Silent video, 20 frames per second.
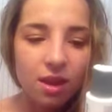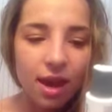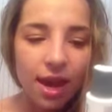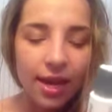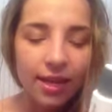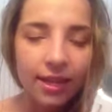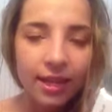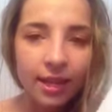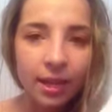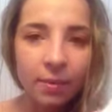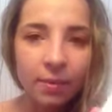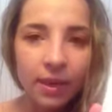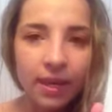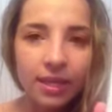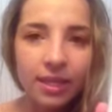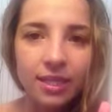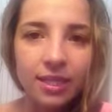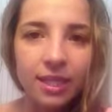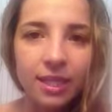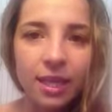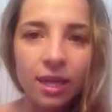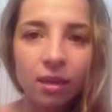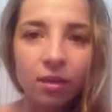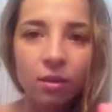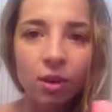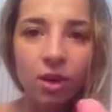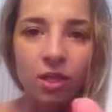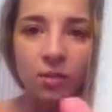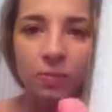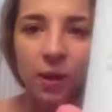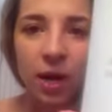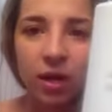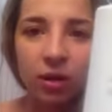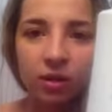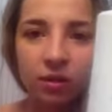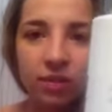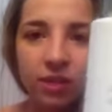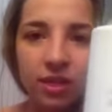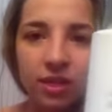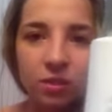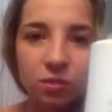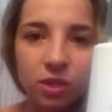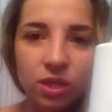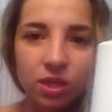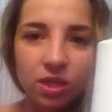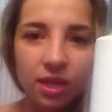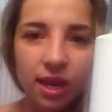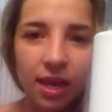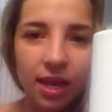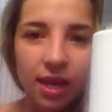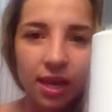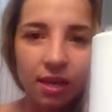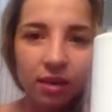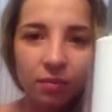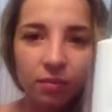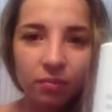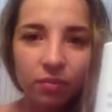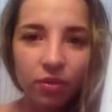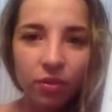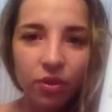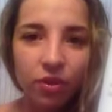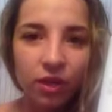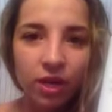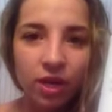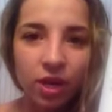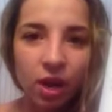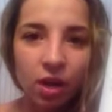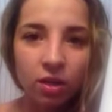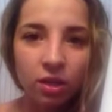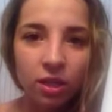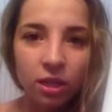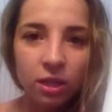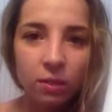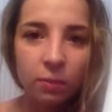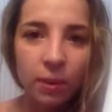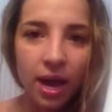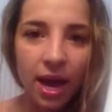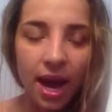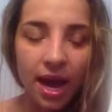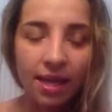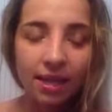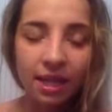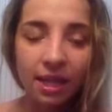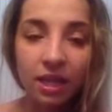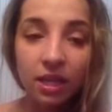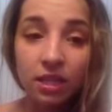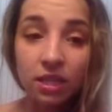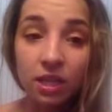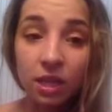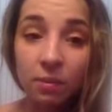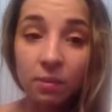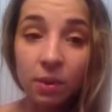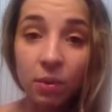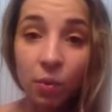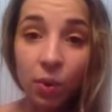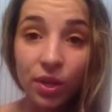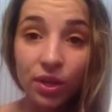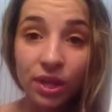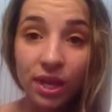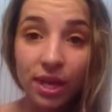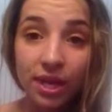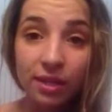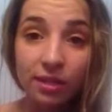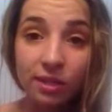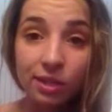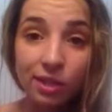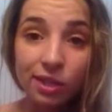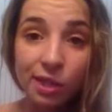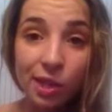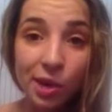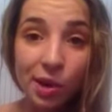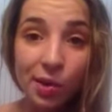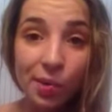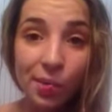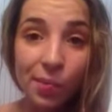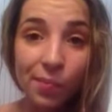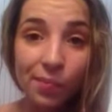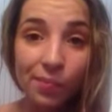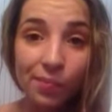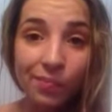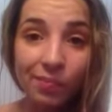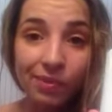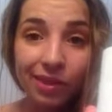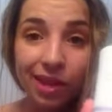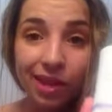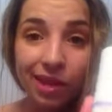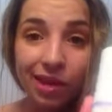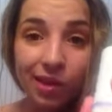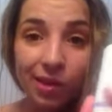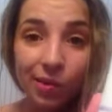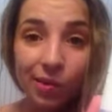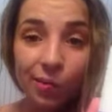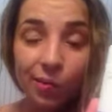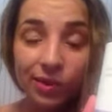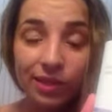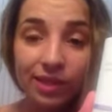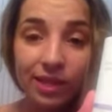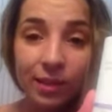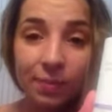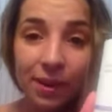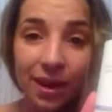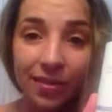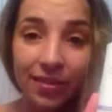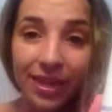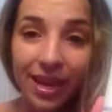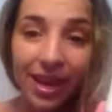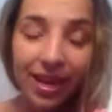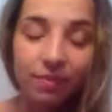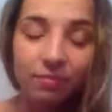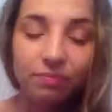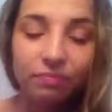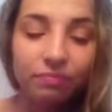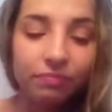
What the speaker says: I think I might need to get a large bottle of this, which is like $30. But I think it's going to be worth it. So, we'll see about that.